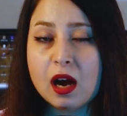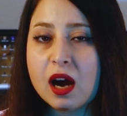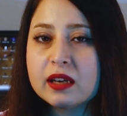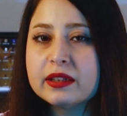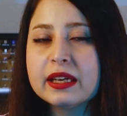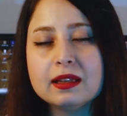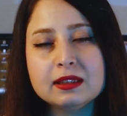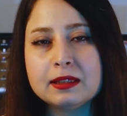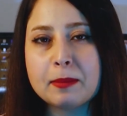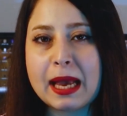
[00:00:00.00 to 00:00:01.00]
I really
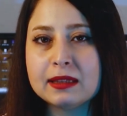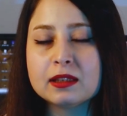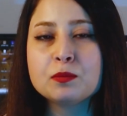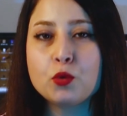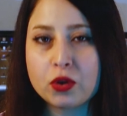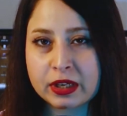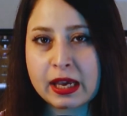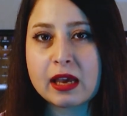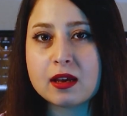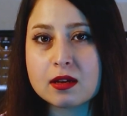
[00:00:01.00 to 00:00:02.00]
demanded more
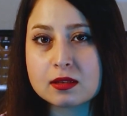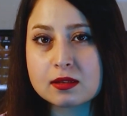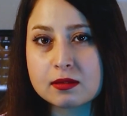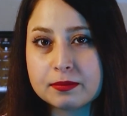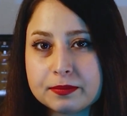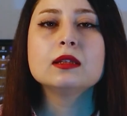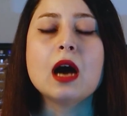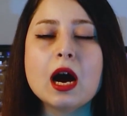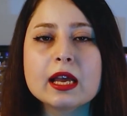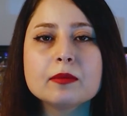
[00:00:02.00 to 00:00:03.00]
chaos. The
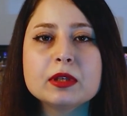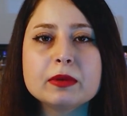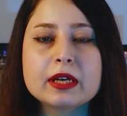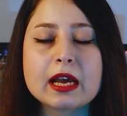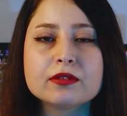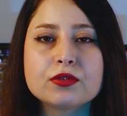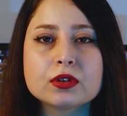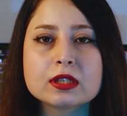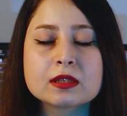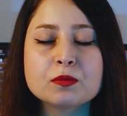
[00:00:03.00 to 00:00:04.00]
IMDb rate for
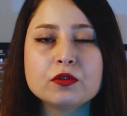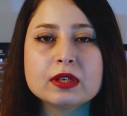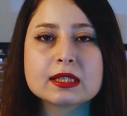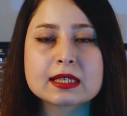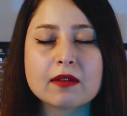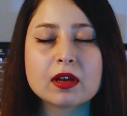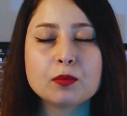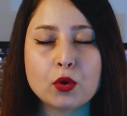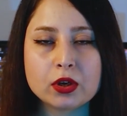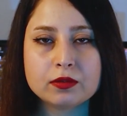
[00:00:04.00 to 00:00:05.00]
this movie is
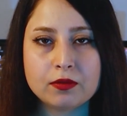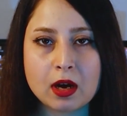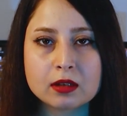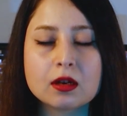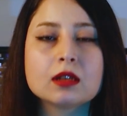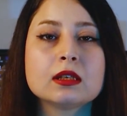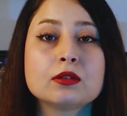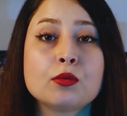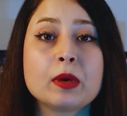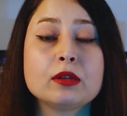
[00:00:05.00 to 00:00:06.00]
7.1, Rotten
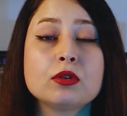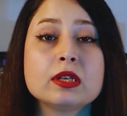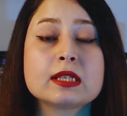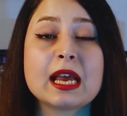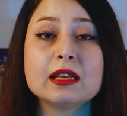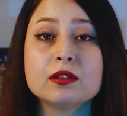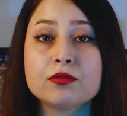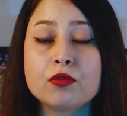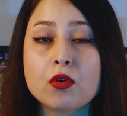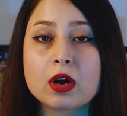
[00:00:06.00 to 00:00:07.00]
Tomato is
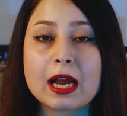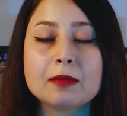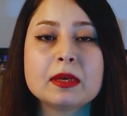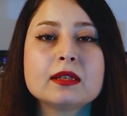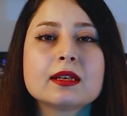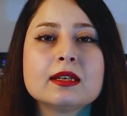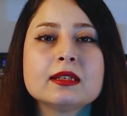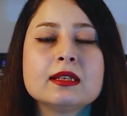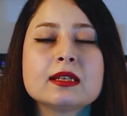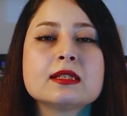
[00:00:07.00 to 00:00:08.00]
84, and
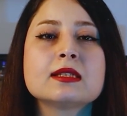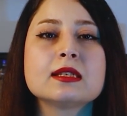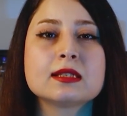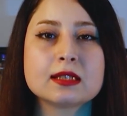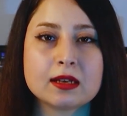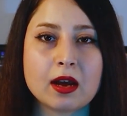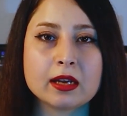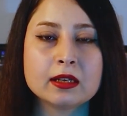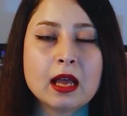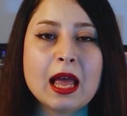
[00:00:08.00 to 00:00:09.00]
Metacritic is 69.
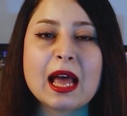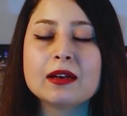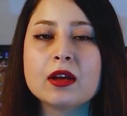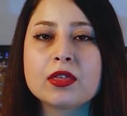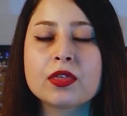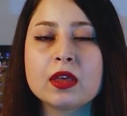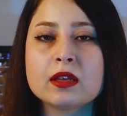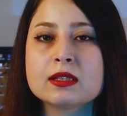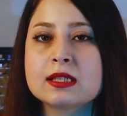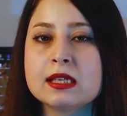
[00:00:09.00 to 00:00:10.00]
And I
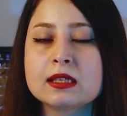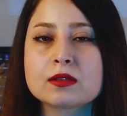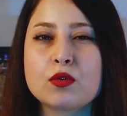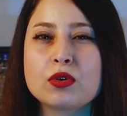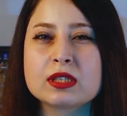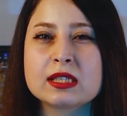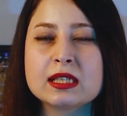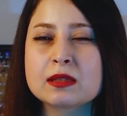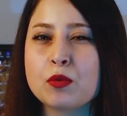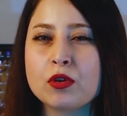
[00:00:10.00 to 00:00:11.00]
think 6 or
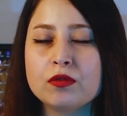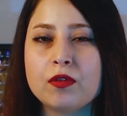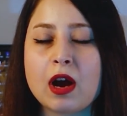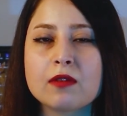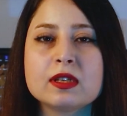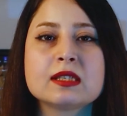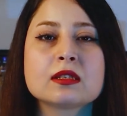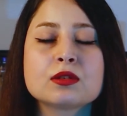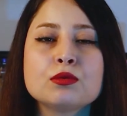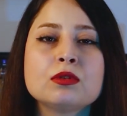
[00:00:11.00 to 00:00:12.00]
6.5 is a
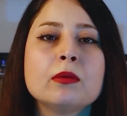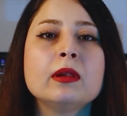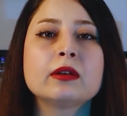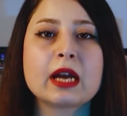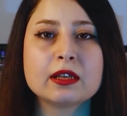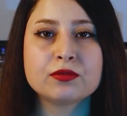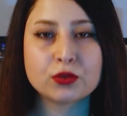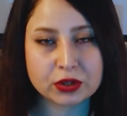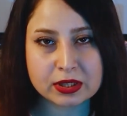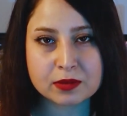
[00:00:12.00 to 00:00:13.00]
suitable rate
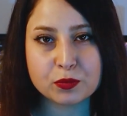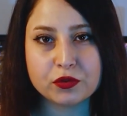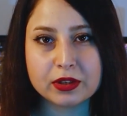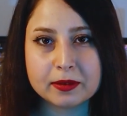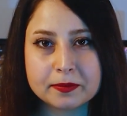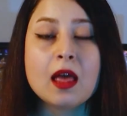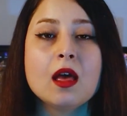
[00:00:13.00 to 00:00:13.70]
for this movie.